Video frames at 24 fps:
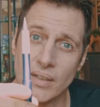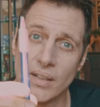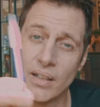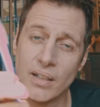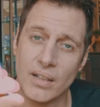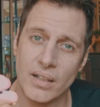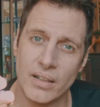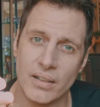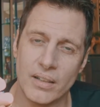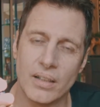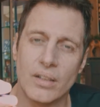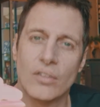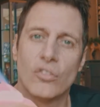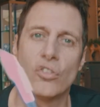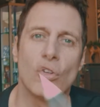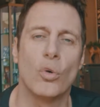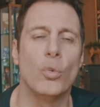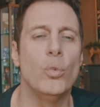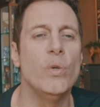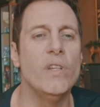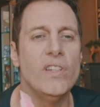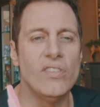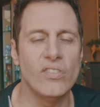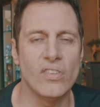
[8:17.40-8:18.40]
click. So
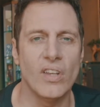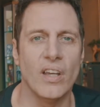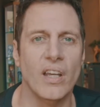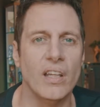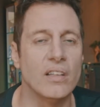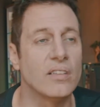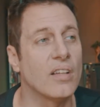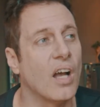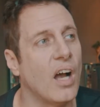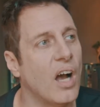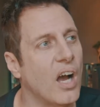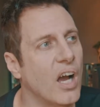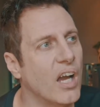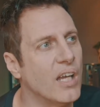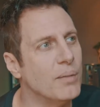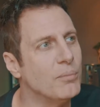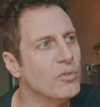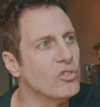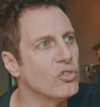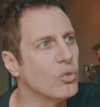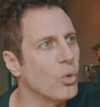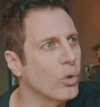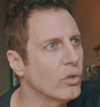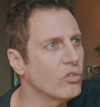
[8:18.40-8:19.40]
we say time
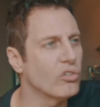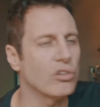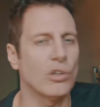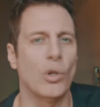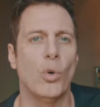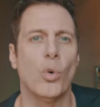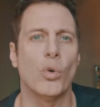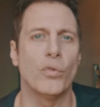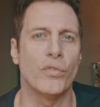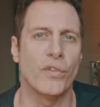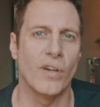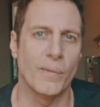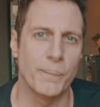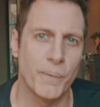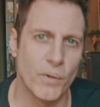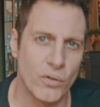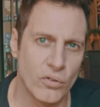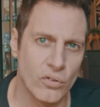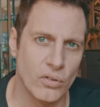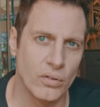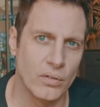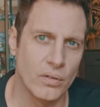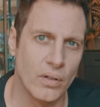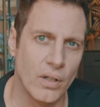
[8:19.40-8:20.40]
is going slower for a
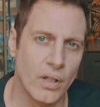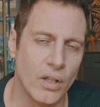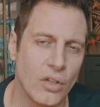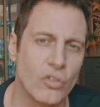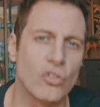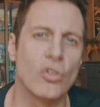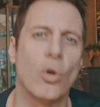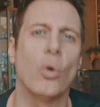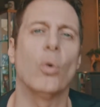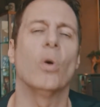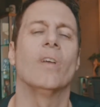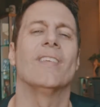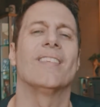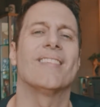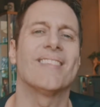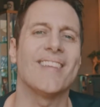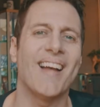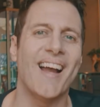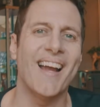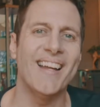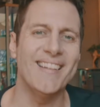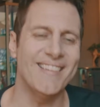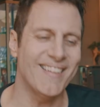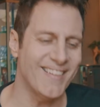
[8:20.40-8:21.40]
person. So
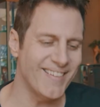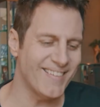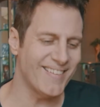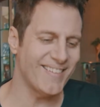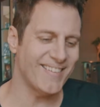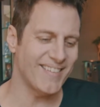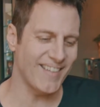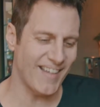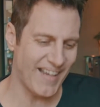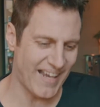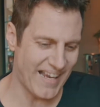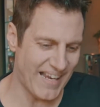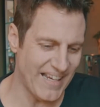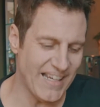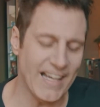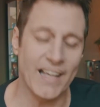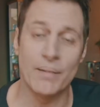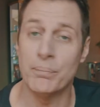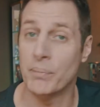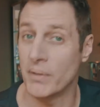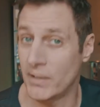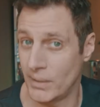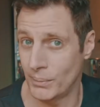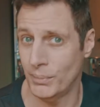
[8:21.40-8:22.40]
scientists say,
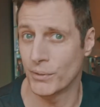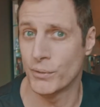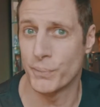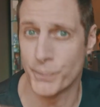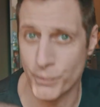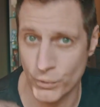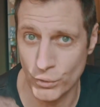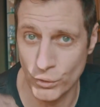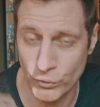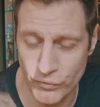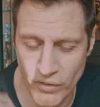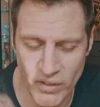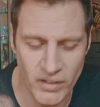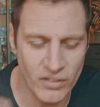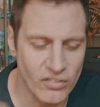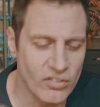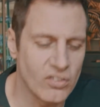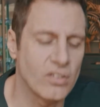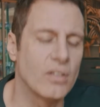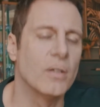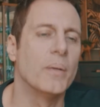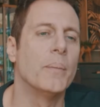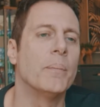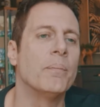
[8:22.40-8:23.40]
and been able to prove
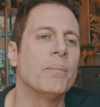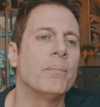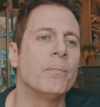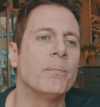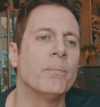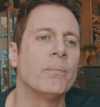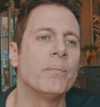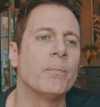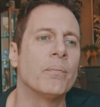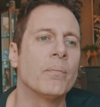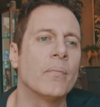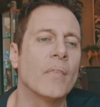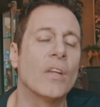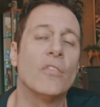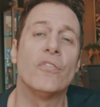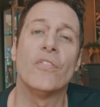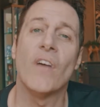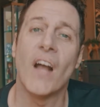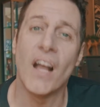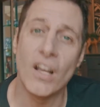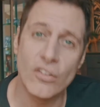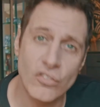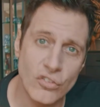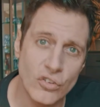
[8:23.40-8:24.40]
this, the
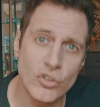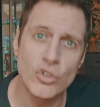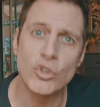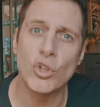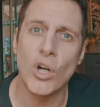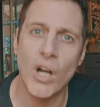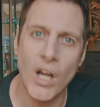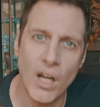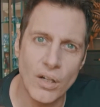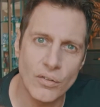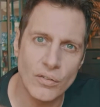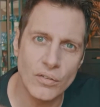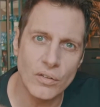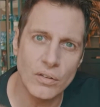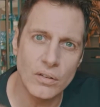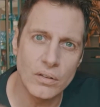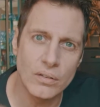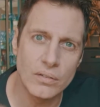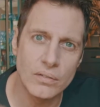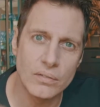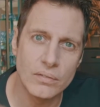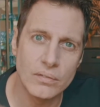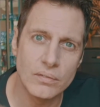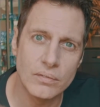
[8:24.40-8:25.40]
faster you
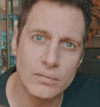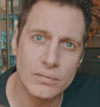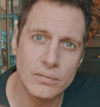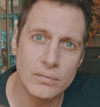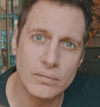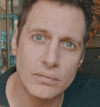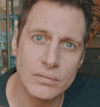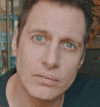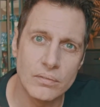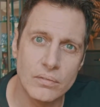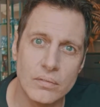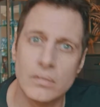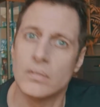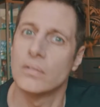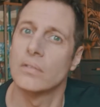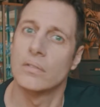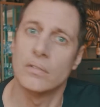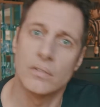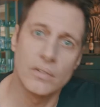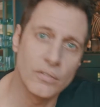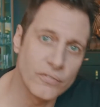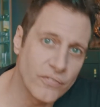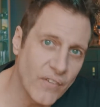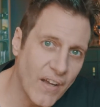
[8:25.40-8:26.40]
travel,
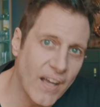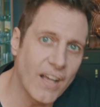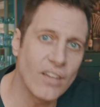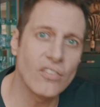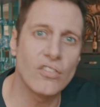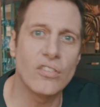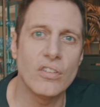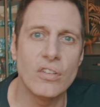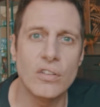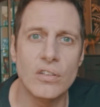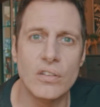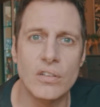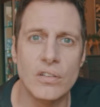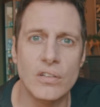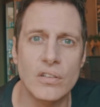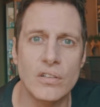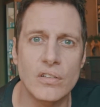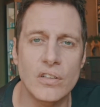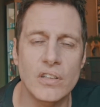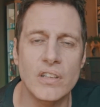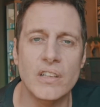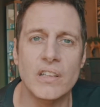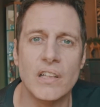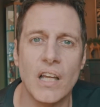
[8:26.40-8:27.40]
the faster
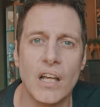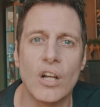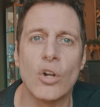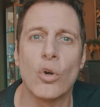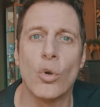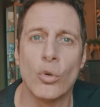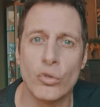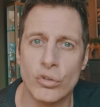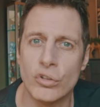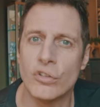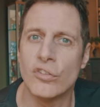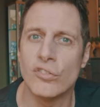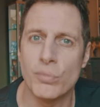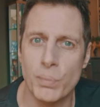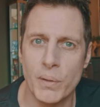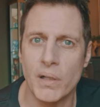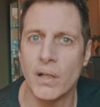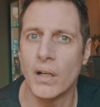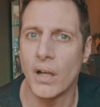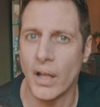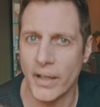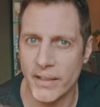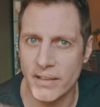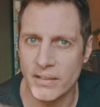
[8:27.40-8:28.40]
you get closer to speed
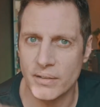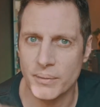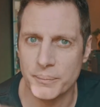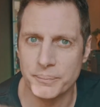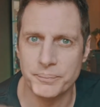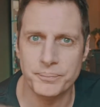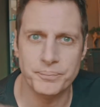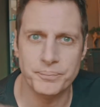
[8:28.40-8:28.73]
of light,